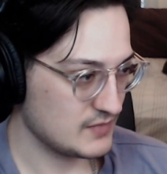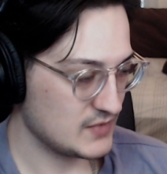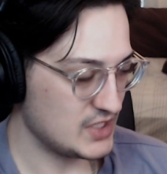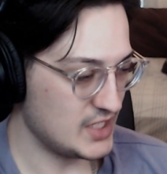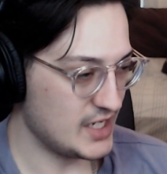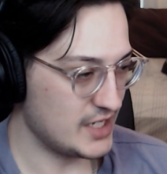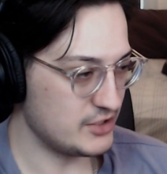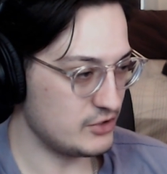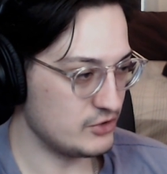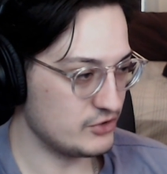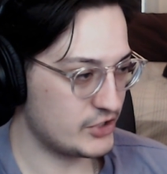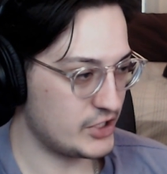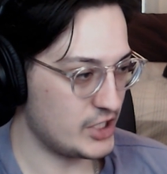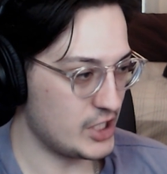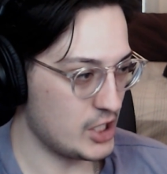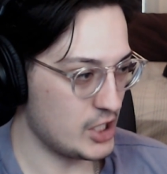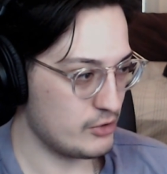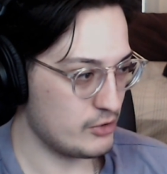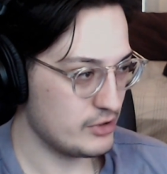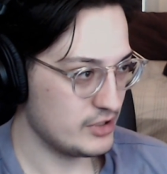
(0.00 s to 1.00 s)
Yeah, use
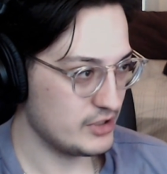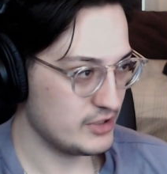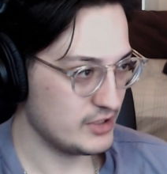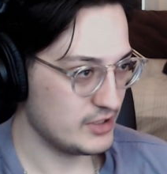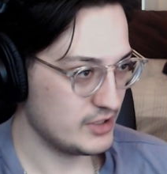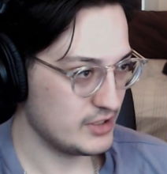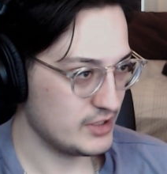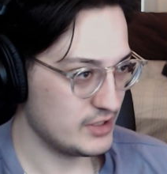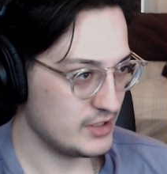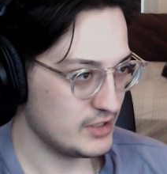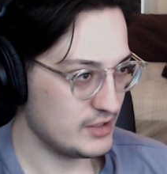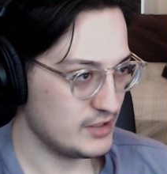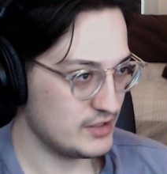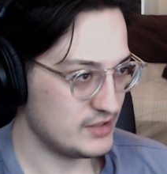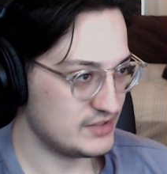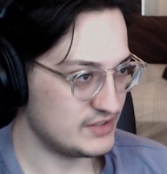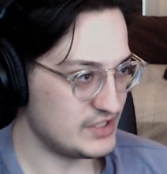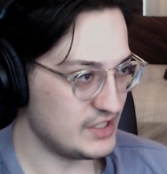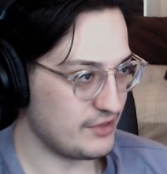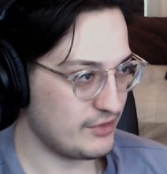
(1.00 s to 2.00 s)
Gyo.
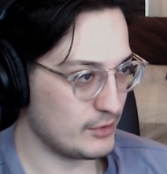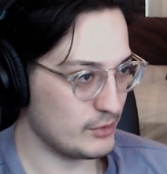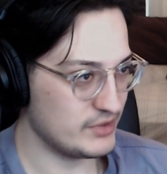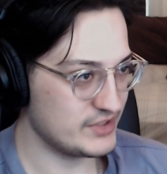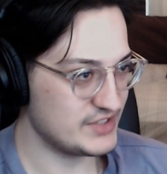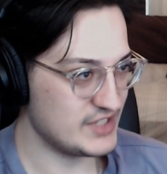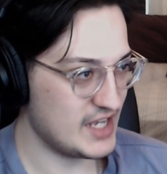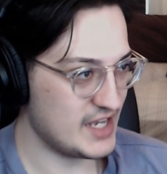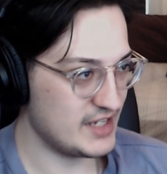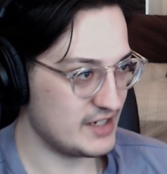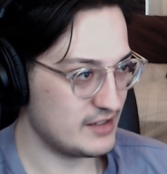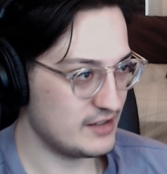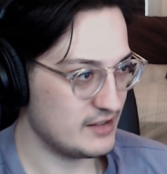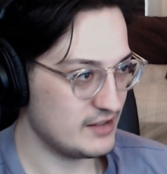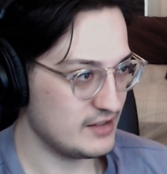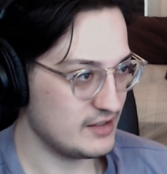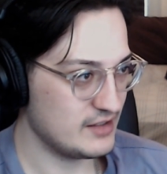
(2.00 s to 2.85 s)
See through his Nen.